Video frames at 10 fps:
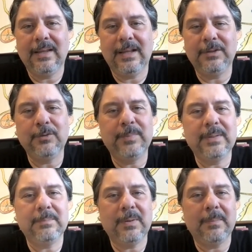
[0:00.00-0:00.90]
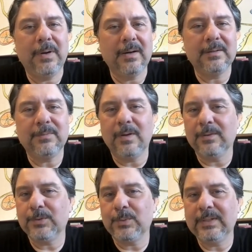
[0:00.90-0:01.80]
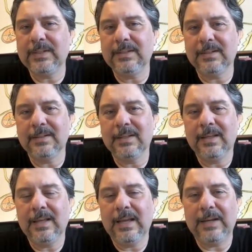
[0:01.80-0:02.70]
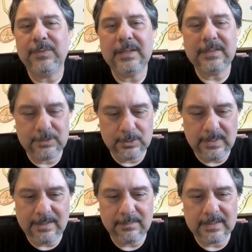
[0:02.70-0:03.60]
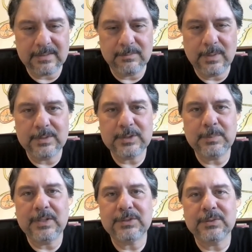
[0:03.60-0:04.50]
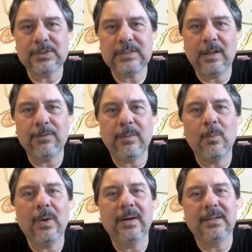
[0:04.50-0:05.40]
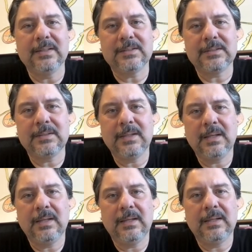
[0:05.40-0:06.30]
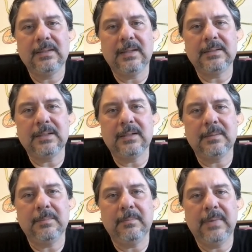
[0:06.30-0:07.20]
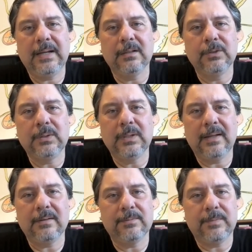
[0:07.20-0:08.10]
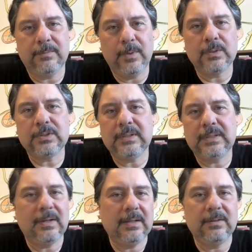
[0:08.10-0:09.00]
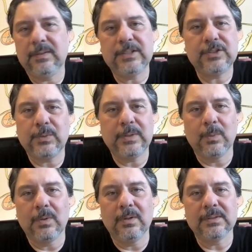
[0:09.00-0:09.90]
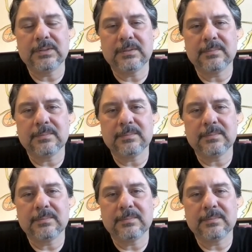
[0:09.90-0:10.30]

And you've yeah. been part of all three. Uh, I think that you have like a very special self awareness that uh, might elude a lot of folks in, in, these three worlds.